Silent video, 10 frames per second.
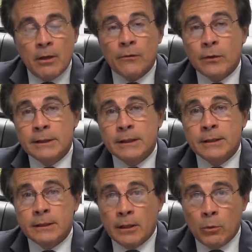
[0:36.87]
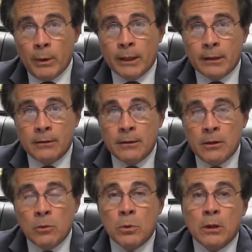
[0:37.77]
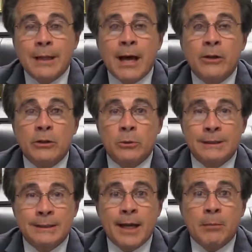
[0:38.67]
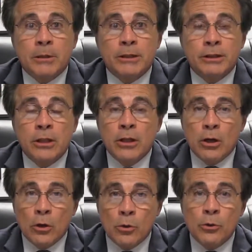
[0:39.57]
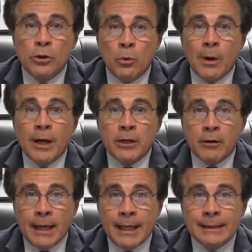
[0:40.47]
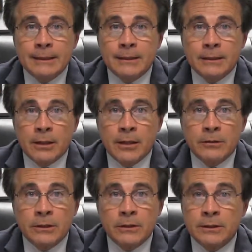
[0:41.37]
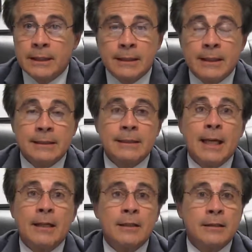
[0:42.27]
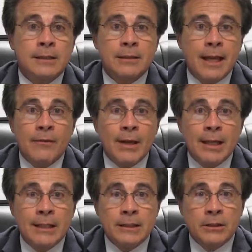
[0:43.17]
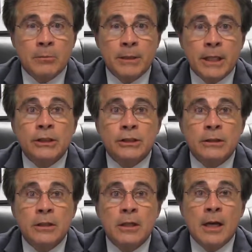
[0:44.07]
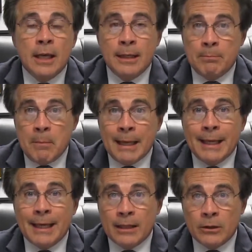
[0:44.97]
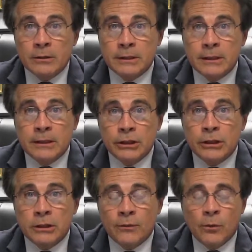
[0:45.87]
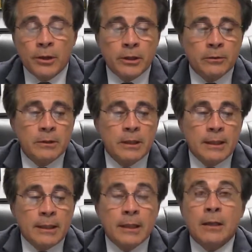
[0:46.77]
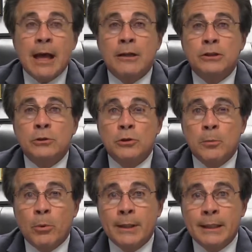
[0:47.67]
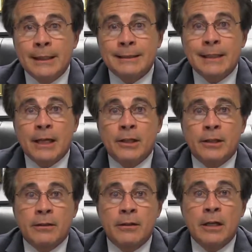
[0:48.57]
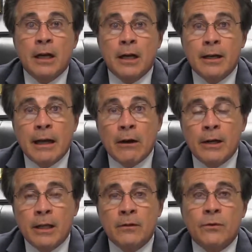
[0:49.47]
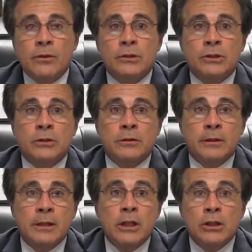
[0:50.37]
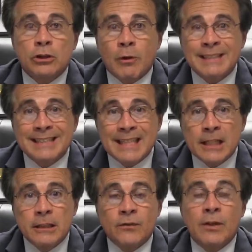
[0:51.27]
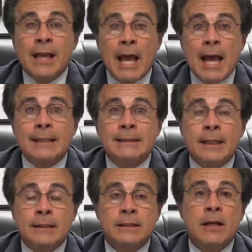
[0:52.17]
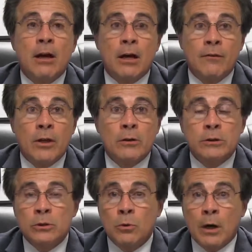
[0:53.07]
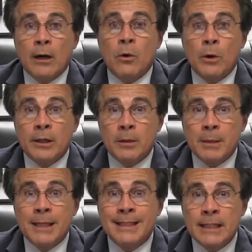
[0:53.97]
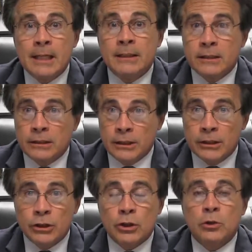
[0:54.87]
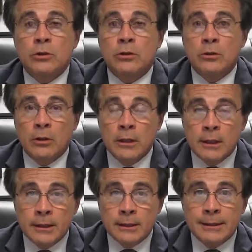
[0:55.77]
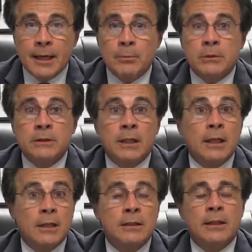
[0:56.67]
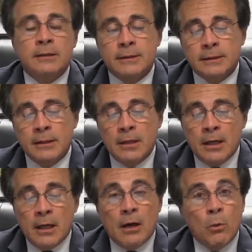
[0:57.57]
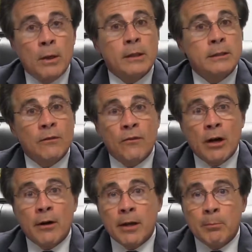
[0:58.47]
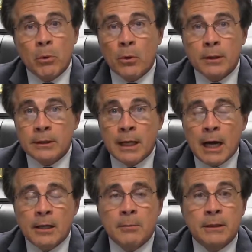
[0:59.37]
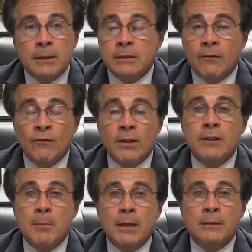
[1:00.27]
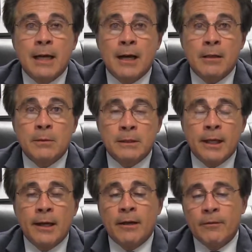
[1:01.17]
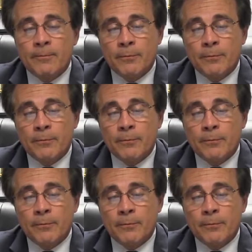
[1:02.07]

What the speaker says: For instance, a will allow you to establish who you want your assets to go to so that the state doesn't have any determination in making those decisions for you. It allows you to appoint an executor, a guardian for the children, trustees for the assets of those who are going to be in need, such as children or disabled adults. A will is a very important document. It's a fundamental document to have.